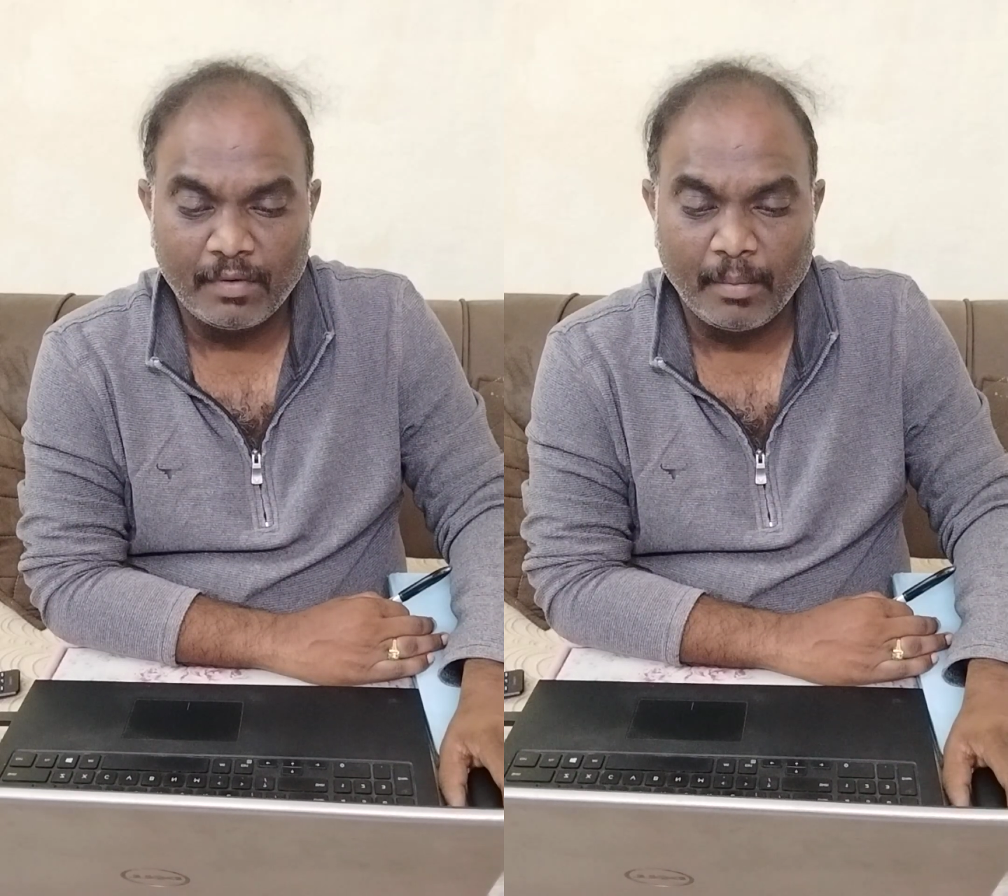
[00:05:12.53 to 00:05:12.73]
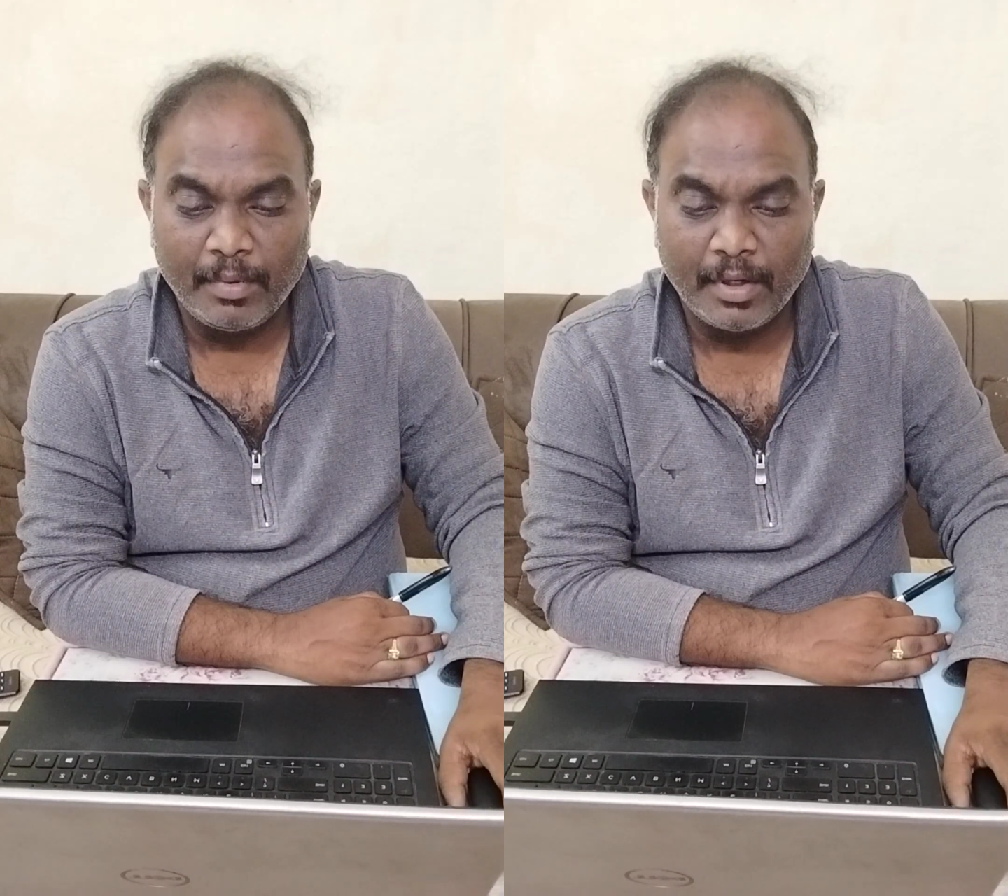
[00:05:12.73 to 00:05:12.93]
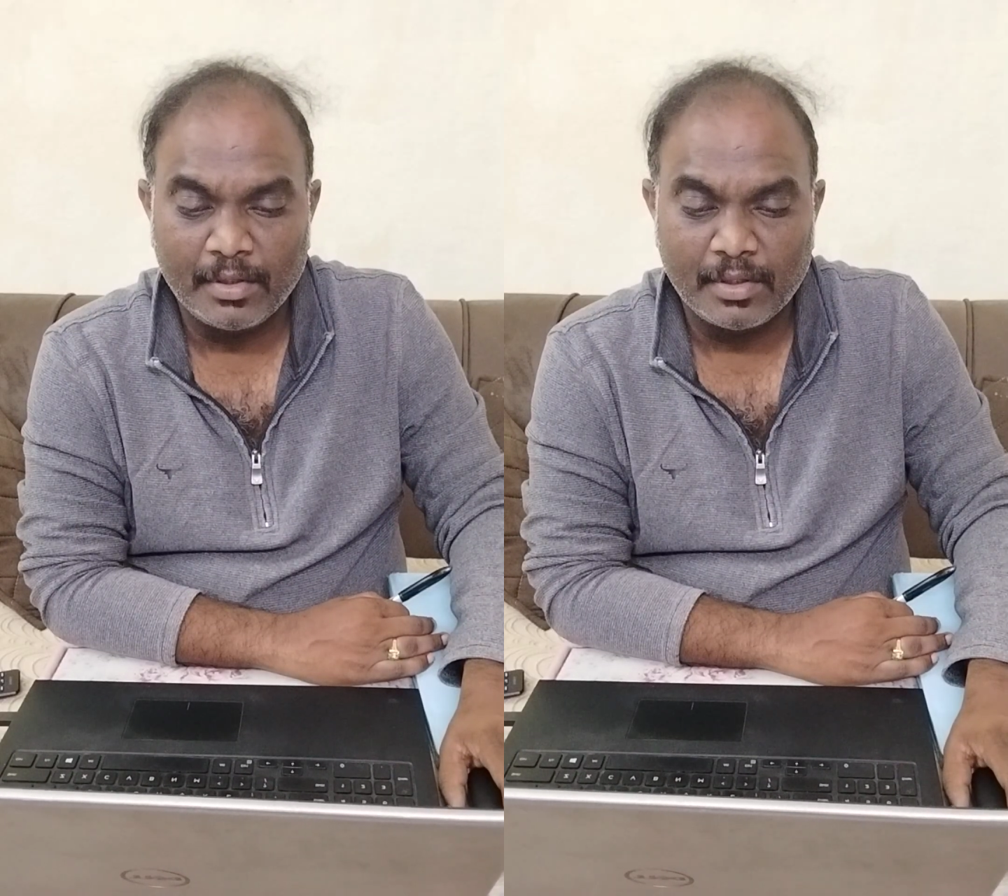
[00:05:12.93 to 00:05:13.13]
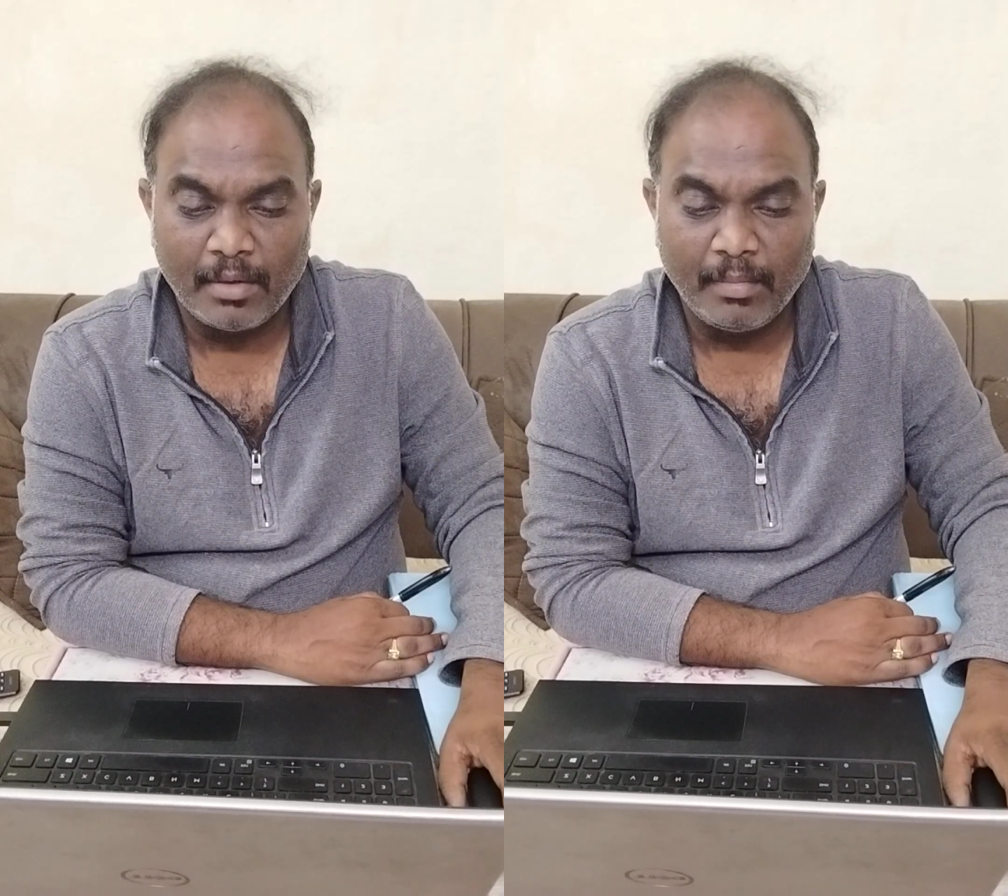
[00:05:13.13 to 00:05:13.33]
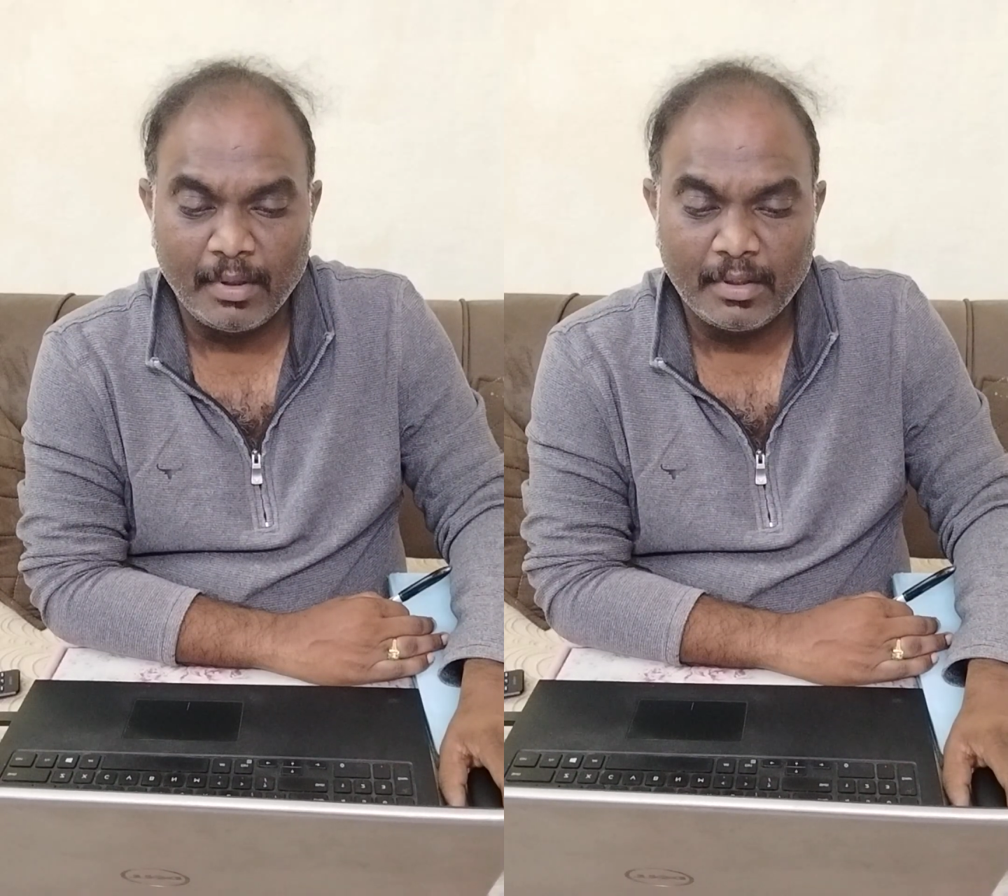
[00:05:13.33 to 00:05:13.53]

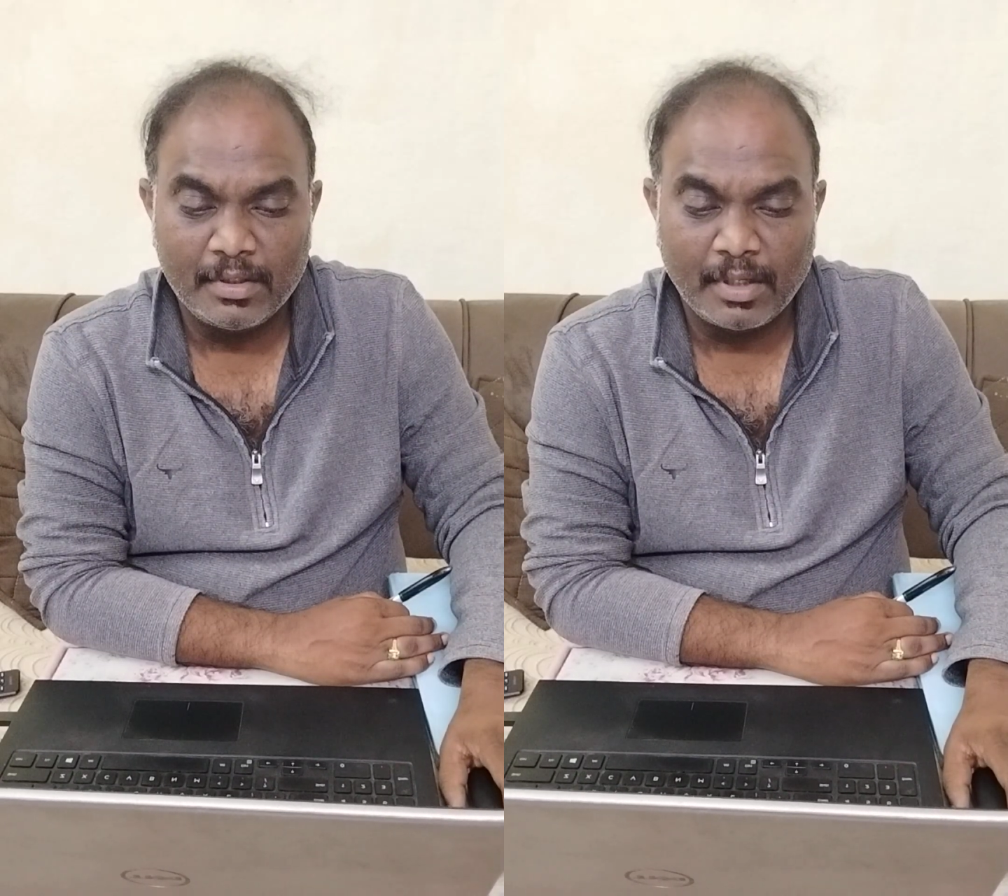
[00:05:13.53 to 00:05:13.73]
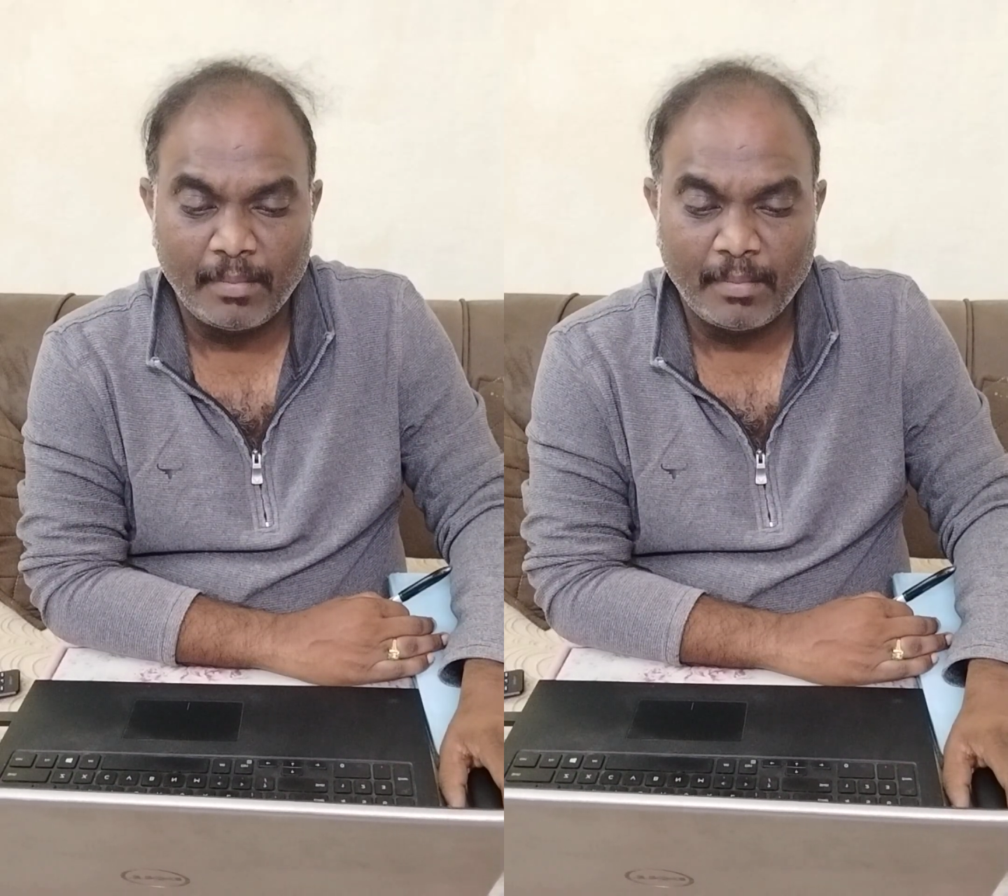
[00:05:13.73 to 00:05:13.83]
computational methods,